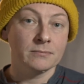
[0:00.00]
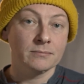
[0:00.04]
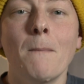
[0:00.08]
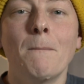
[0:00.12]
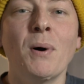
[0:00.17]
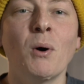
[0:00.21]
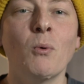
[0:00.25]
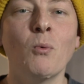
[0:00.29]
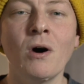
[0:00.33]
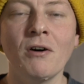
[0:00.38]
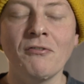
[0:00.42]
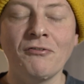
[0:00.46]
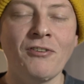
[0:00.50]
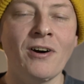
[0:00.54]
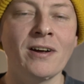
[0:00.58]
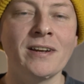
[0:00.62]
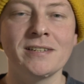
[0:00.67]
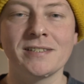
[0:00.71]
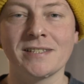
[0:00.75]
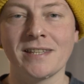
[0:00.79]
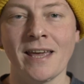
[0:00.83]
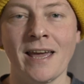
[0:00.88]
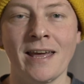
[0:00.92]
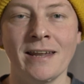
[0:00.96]
But what fun
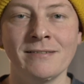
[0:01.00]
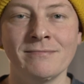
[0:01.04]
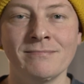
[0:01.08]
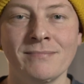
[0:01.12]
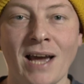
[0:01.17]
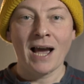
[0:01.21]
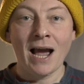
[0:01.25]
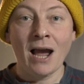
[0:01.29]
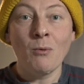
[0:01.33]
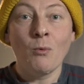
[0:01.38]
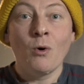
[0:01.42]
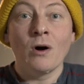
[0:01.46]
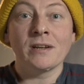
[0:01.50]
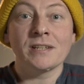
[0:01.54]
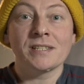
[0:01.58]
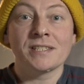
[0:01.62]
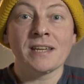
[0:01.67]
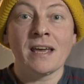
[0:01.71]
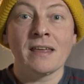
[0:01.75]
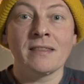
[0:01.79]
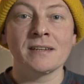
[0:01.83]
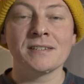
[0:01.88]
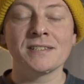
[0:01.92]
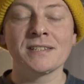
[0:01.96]
is that? I want to
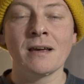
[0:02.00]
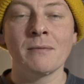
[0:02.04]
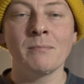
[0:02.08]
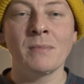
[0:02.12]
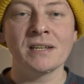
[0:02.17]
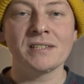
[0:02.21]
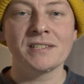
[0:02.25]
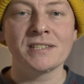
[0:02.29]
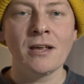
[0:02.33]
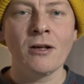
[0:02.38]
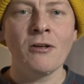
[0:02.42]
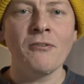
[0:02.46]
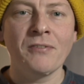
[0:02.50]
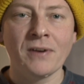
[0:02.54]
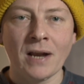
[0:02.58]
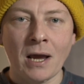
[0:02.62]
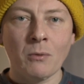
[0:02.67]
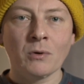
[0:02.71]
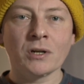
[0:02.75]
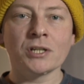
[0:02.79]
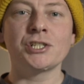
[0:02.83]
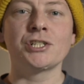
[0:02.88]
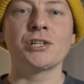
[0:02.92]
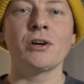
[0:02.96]
set this up myself and I
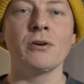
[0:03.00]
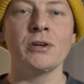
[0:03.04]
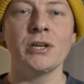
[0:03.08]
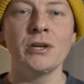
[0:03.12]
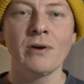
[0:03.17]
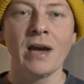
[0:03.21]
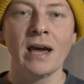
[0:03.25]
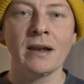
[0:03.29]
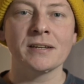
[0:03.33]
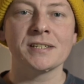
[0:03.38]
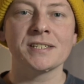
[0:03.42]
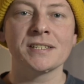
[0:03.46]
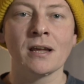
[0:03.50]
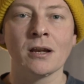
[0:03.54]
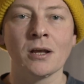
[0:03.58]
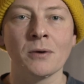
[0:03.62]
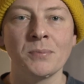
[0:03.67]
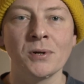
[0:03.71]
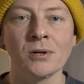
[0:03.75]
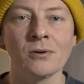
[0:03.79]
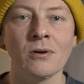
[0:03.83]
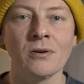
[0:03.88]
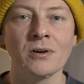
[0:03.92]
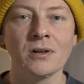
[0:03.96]
want to show you how to set up
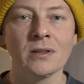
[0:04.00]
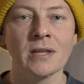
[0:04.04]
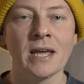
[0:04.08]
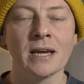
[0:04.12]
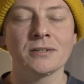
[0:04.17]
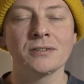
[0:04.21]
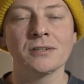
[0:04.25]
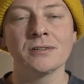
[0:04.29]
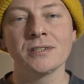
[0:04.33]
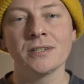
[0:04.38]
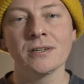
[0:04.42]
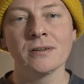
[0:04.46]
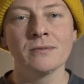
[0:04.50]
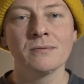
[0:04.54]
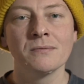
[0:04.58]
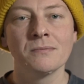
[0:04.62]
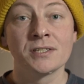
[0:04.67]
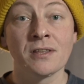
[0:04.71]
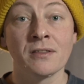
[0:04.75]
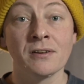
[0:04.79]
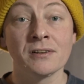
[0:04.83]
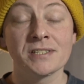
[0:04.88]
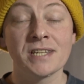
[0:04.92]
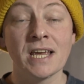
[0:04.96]
your own collector too.
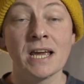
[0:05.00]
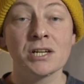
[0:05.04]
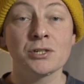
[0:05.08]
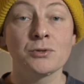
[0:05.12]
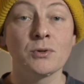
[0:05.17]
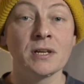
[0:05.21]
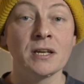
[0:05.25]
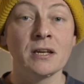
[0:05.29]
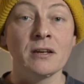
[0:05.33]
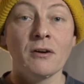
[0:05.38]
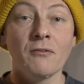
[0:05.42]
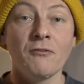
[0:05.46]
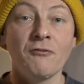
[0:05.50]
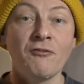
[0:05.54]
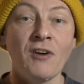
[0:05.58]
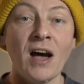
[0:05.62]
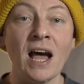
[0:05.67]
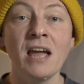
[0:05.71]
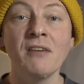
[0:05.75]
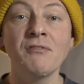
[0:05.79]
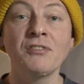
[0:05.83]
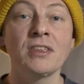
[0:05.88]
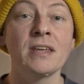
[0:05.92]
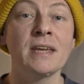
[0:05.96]
So there's actually
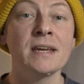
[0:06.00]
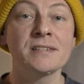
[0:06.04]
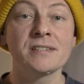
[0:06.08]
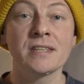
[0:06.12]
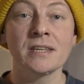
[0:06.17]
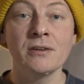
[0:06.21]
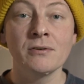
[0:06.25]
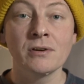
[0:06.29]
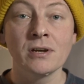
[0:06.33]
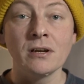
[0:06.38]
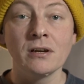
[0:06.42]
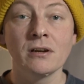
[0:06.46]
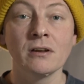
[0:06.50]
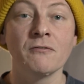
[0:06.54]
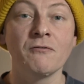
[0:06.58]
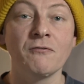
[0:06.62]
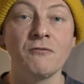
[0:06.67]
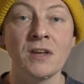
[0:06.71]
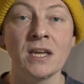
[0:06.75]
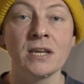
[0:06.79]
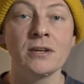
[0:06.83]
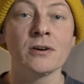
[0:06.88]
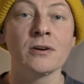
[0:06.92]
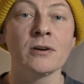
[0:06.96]
five things that you can
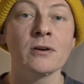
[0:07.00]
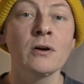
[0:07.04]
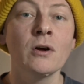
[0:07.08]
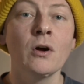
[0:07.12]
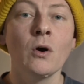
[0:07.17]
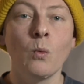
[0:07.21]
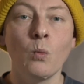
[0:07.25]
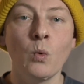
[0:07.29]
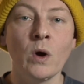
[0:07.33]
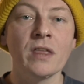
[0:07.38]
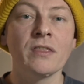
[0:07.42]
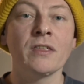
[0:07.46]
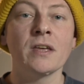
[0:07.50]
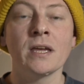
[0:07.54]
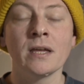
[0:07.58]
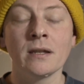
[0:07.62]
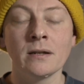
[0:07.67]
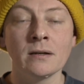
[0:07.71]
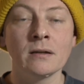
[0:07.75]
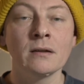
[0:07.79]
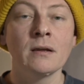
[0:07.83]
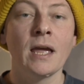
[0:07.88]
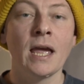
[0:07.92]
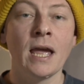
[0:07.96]
configure
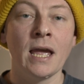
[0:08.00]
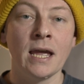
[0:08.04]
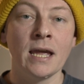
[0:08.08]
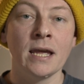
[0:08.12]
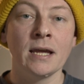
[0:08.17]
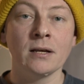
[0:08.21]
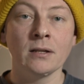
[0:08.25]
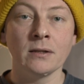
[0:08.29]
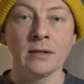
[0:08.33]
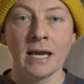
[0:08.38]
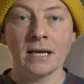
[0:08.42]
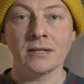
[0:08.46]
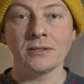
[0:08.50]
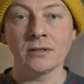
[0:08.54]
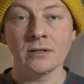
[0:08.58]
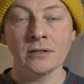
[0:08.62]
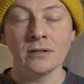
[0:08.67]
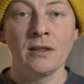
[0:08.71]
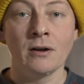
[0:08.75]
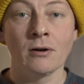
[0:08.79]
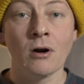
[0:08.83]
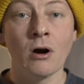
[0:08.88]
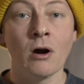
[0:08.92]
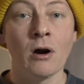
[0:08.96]
within a collector.
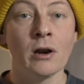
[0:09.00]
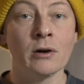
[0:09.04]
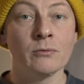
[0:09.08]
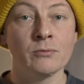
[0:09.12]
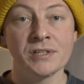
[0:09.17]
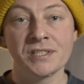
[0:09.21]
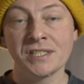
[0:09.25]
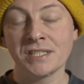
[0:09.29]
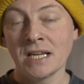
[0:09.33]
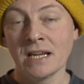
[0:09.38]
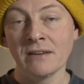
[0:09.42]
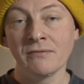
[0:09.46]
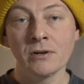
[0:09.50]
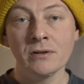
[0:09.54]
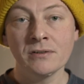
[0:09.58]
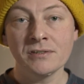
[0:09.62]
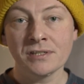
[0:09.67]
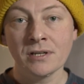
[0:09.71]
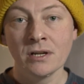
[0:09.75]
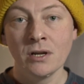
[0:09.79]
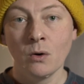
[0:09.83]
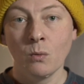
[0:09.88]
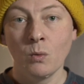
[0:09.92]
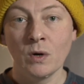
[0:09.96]
There are
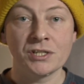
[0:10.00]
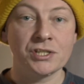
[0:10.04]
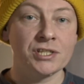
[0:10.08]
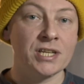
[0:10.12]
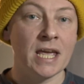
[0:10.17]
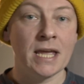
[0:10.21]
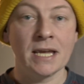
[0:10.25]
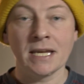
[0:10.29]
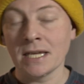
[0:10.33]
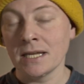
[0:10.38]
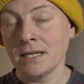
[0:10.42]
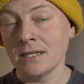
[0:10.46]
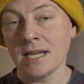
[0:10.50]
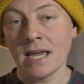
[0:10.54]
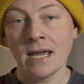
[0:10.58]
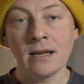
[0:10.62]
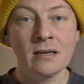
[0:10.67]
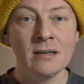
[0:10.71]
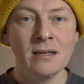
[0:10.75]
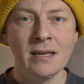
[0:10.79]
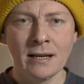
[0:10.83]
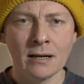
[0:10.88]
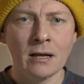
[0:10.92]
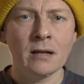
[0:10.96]
receivers, which take in data,
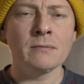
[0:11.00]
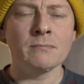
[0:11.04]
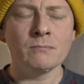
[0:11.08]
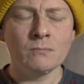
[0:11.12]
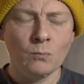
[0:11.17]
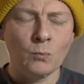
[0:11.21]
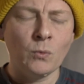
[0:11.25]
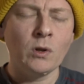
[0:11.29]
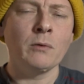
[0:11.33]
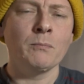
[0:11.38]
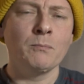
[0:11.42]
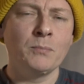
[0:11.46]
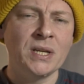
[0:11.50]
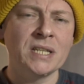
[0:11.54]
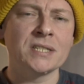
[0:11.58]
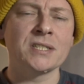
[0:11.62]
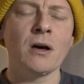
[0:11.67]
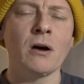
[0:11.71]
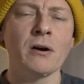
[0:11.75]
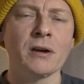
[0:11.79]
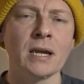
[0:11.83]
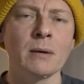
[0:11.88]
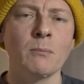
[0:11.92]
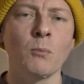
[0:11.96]
and I'll, we'll be
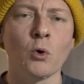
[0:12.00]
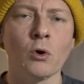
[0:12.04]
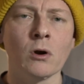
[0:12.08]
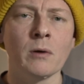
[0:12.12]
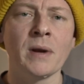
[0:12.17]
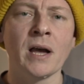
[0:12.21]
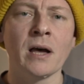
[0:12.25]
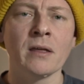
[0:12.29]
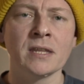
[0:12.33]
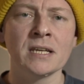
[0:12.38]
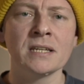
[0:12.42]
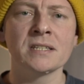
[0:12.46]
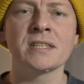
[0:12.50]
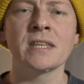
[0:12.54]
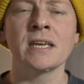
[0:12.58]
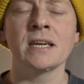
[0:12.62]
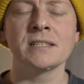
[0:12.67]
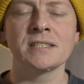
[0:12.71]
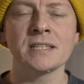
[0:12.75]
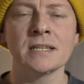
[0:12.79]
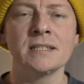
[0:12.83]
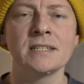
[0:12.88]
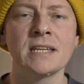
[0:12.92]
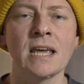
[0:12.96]
talking more about these
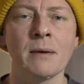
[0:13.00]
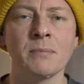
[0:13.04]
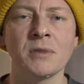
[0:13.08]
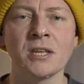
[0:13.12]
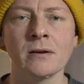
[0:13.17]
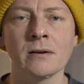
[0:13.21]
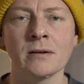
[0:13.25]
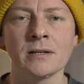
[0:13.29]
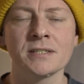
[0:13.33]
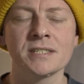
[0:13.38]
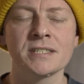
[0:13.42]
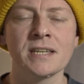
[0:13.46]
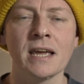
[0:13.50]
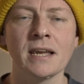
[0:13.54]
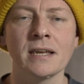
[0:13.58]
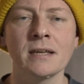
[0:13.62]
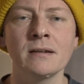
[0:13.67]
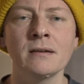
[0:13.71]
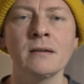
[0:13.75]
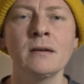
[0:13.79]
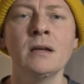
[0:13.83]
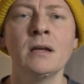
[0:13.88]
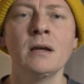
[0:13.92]
things in depth here in a second,